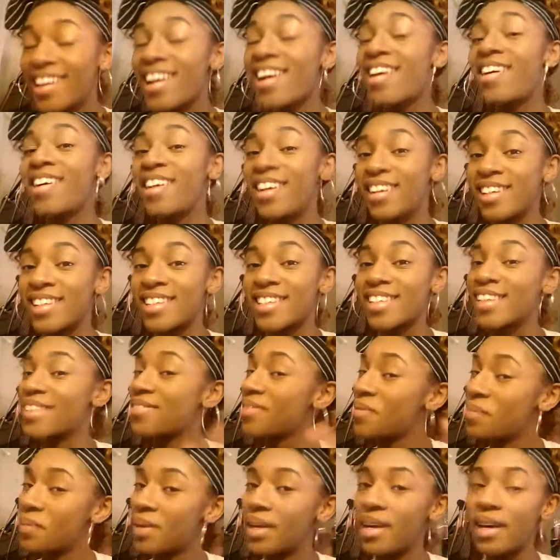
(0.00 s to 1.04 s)
all honesty, if
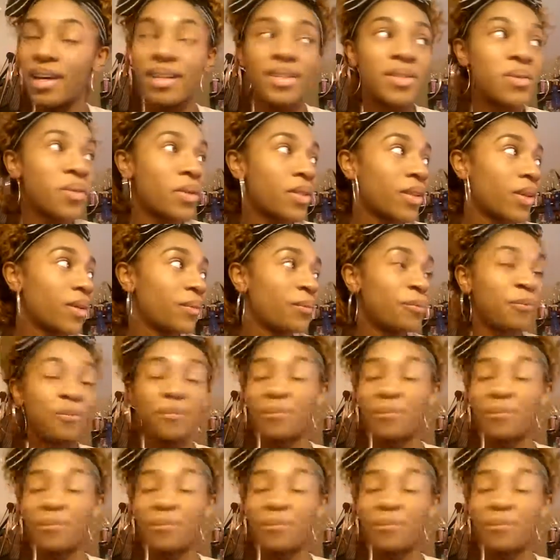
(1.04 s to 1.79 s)
I'm being honest with you.